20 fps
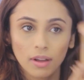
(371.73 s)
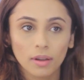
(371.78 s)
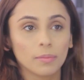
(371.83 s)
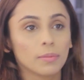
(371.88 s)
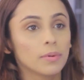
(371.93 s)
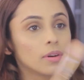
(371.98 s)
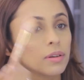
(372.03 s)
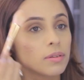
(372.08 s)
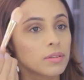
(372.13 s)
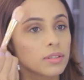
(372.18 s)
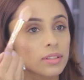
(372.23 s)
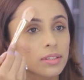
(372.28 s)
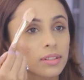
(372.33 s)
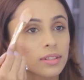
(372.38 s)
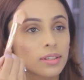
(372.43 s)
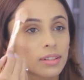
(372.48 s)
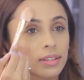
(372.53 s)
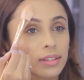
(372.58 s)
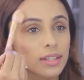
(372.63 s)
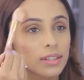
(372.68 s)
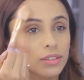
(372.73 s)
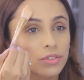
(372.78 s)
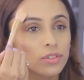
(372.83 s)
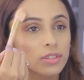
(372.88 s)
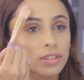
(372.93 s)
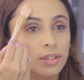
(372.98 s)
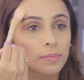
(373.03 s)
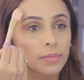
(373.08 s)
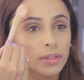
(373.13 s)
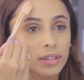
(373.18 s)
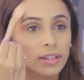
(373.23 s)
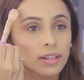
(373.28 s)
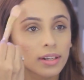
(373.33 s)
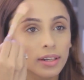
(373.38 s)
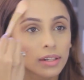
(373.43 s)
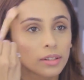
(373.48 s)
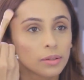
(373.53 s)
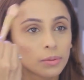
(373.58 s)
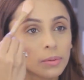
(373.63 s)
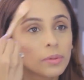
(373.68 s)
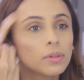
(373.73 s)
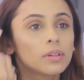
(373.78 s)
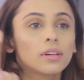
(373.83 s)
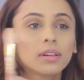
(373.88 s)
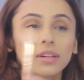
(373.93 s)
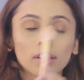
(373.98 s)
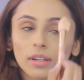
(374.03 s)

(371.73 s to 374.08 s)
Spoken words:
eyebrows. That's just something that I do.